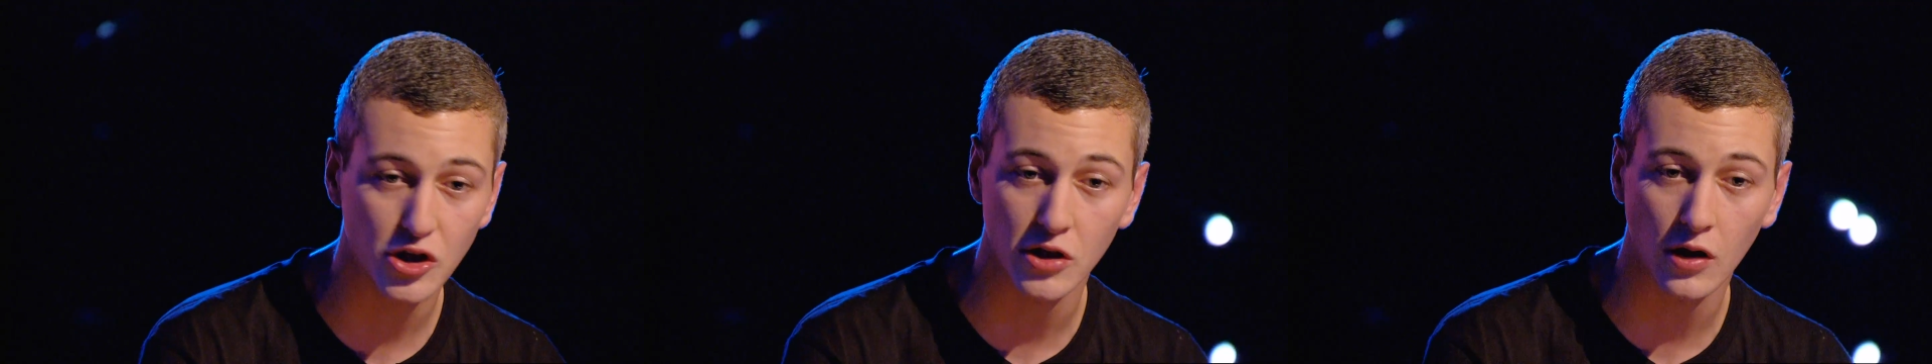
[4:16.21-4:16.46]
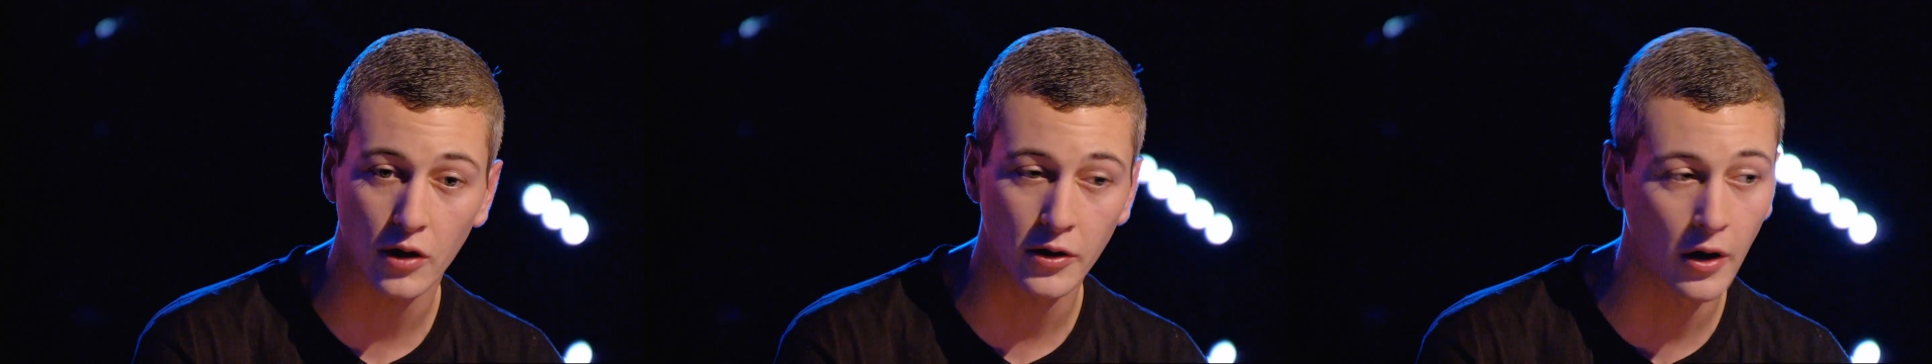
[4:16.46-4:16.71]
She
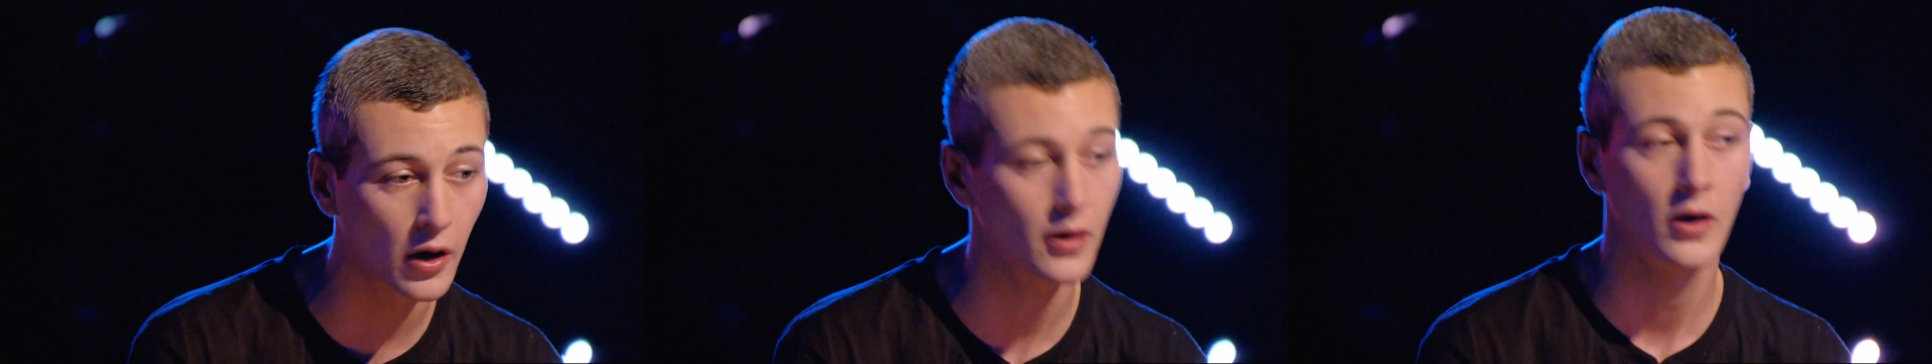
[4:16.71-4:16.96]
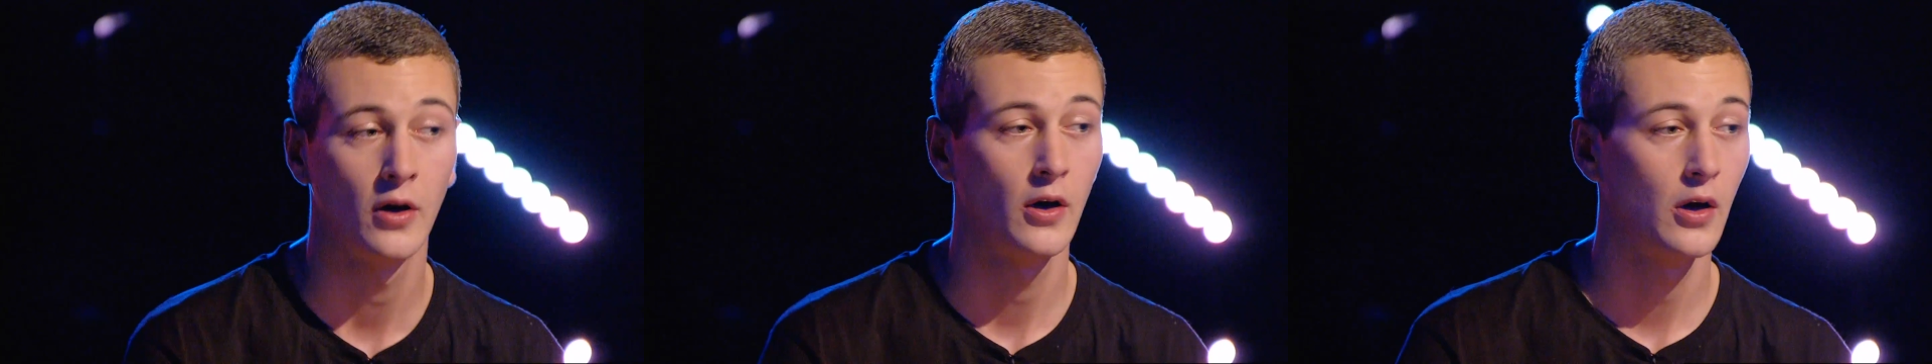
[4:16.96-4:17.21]
done
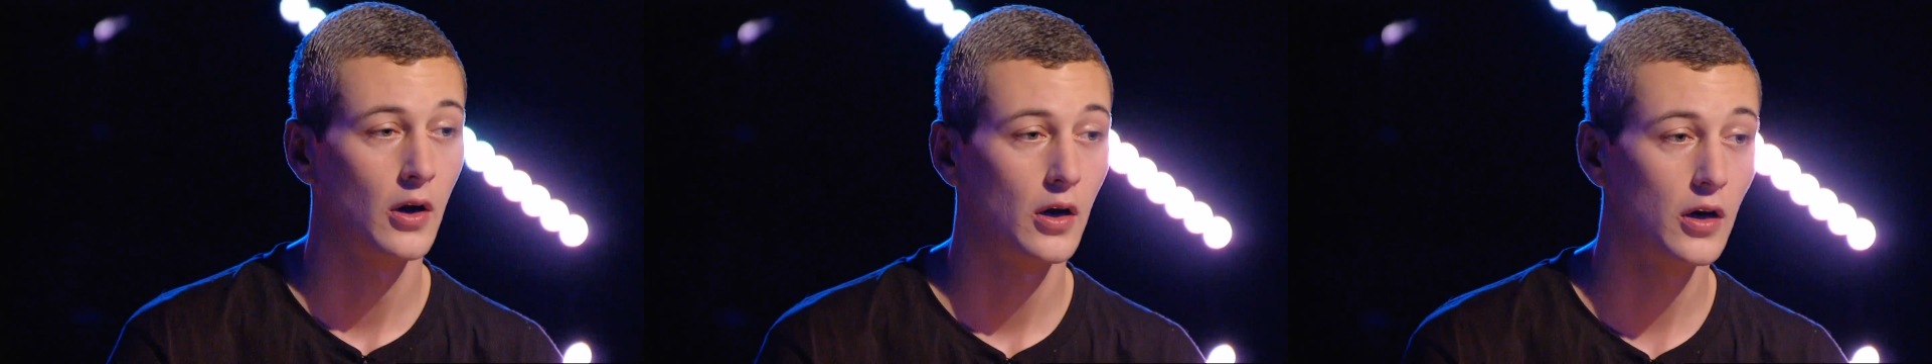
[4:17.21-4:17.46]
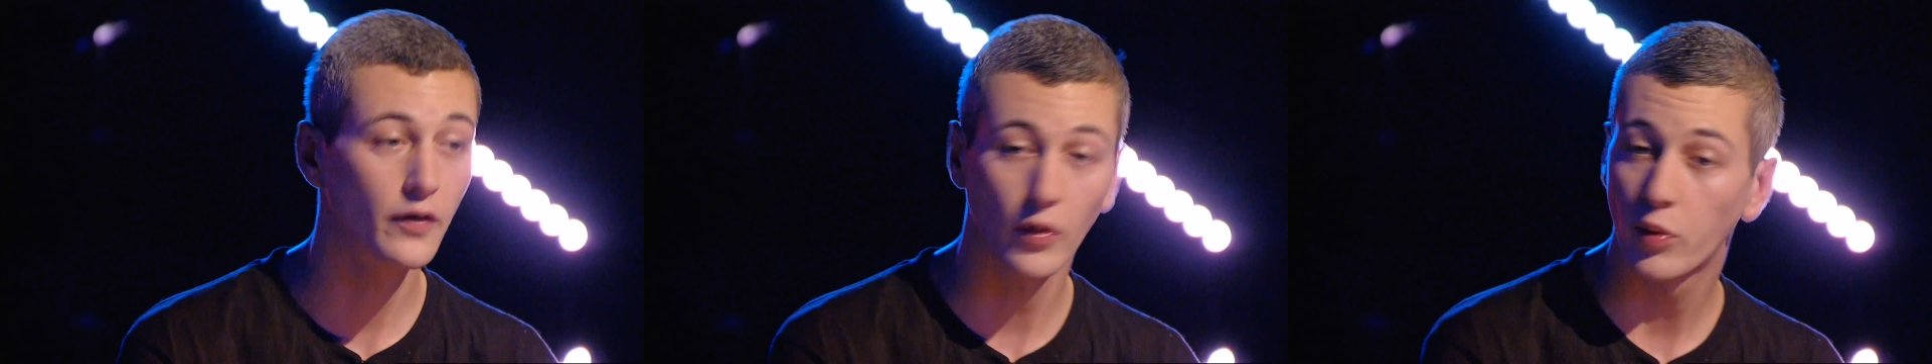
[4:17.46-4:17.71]

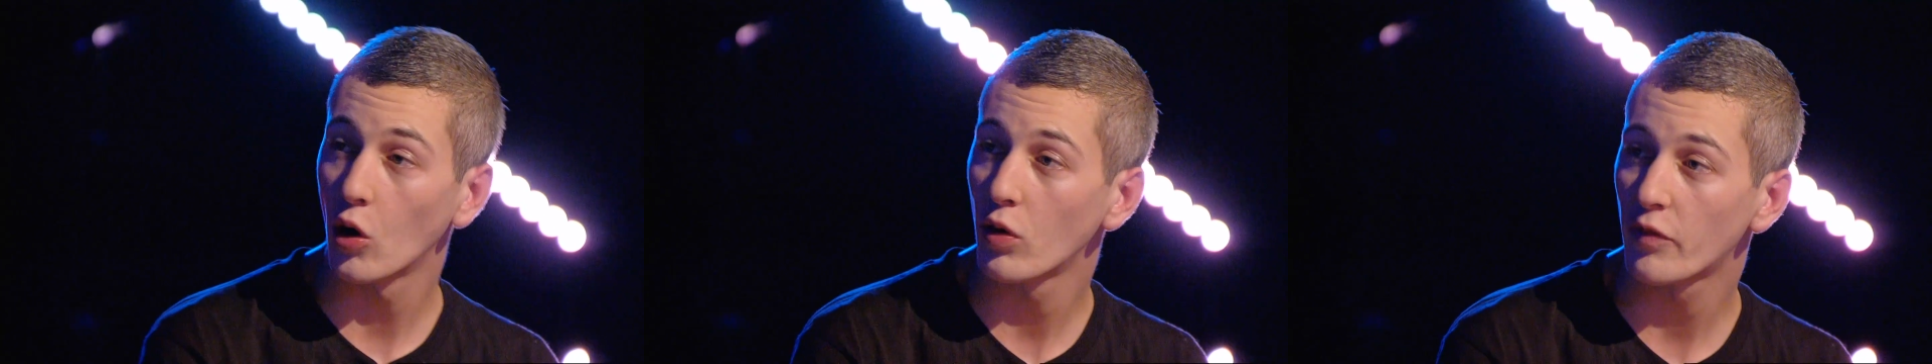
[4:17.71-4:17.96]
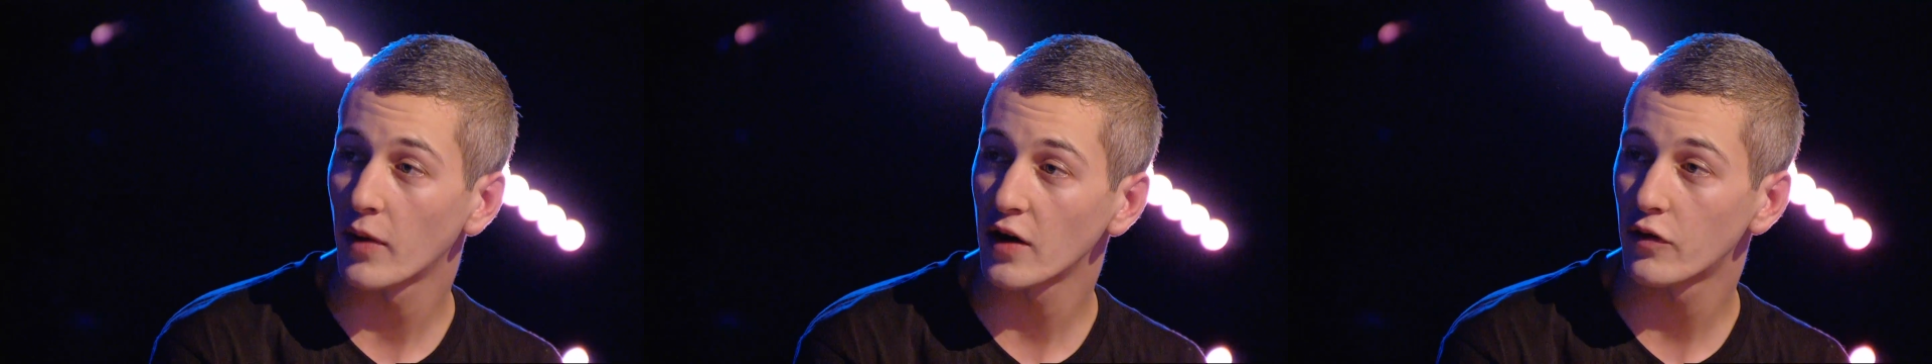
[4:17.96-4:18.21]
Liverpool
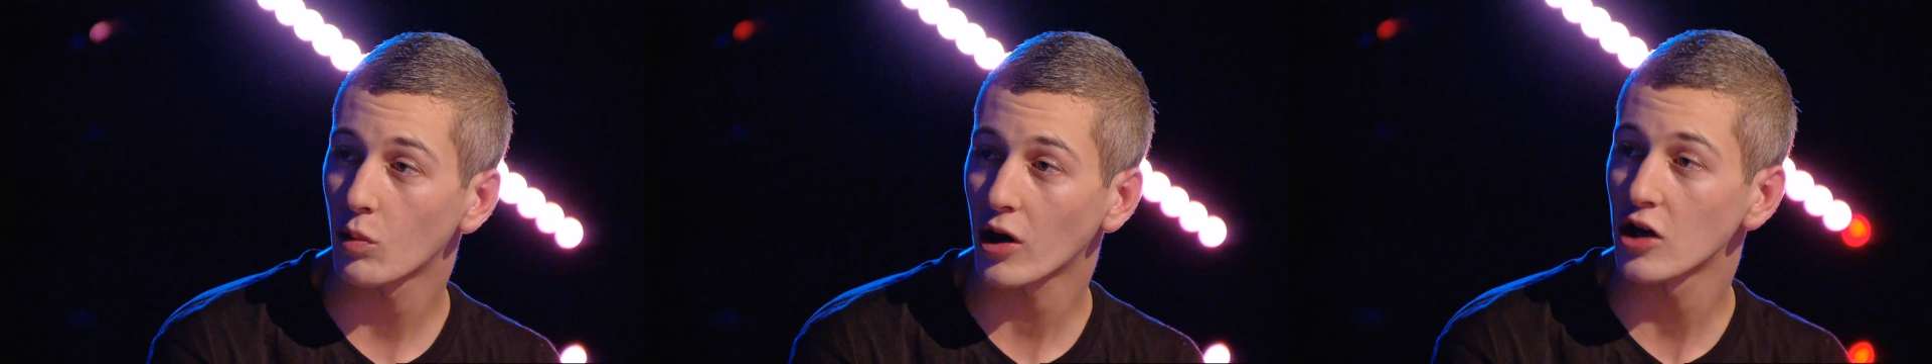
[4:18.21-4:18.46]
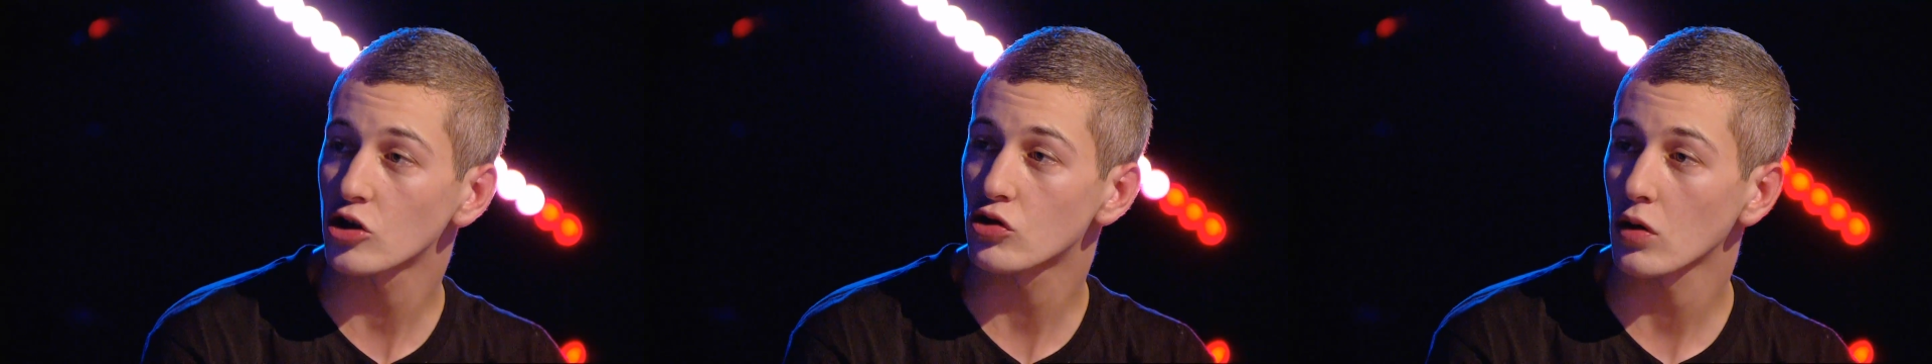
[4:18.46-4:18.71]
with me for One
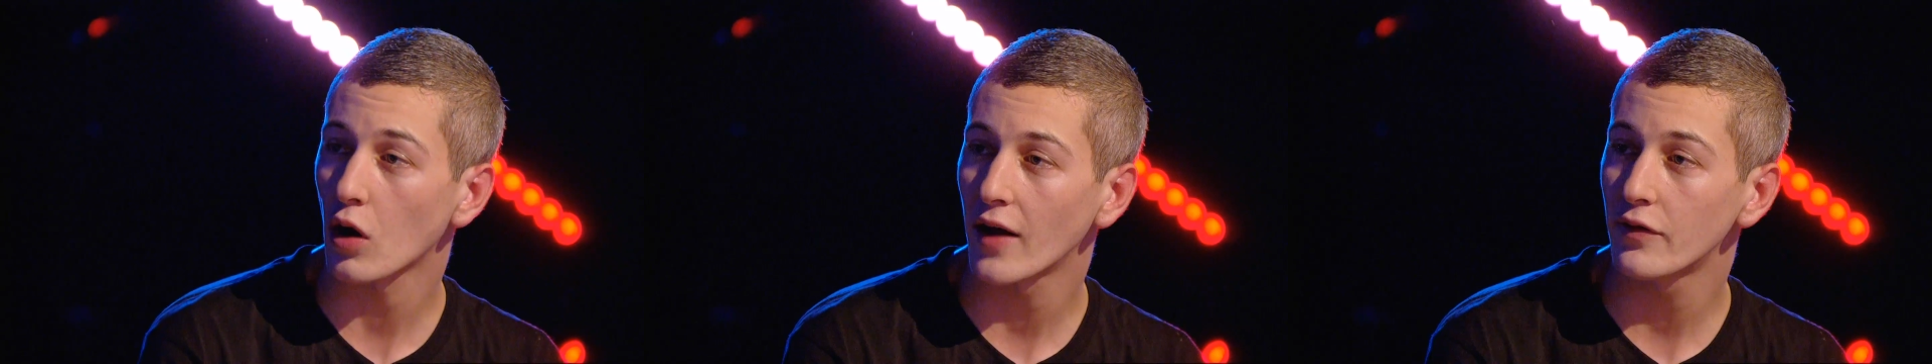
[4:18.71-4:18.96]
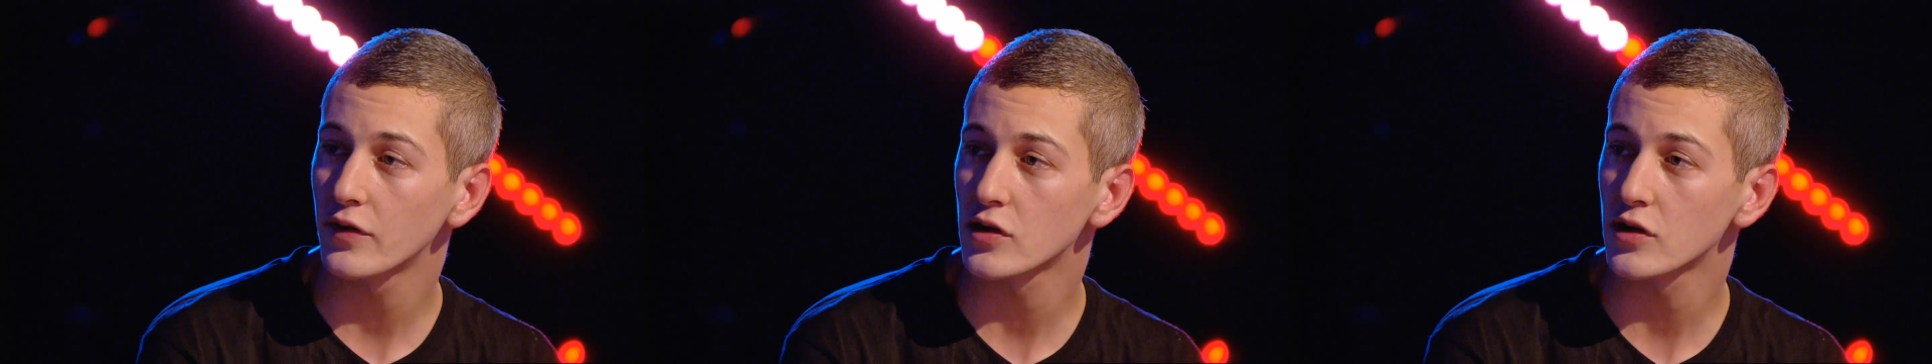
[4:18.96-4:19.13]
Extra Live.